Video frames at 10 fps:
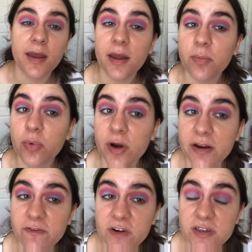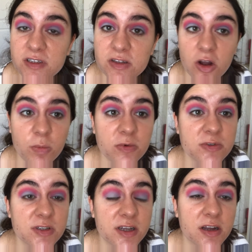And Brain Freeze is
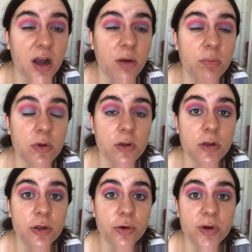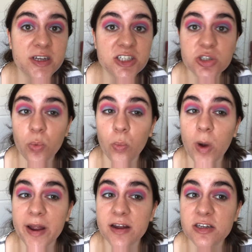almost like a bluish
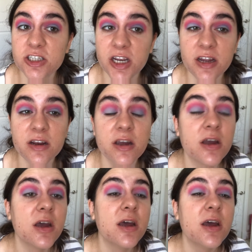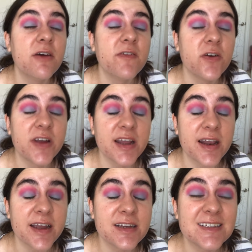white shade. If you can
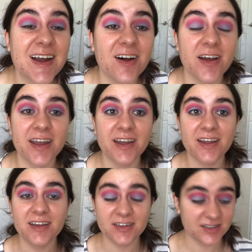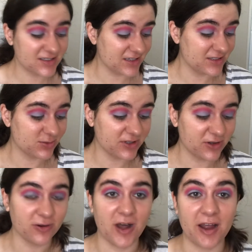like tell, it's really
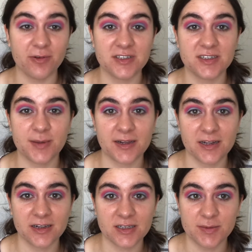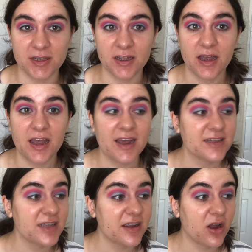cool. I was expecting it to be,
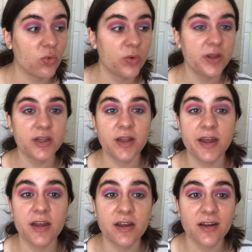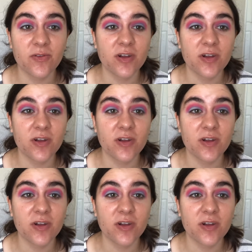it's like a really like,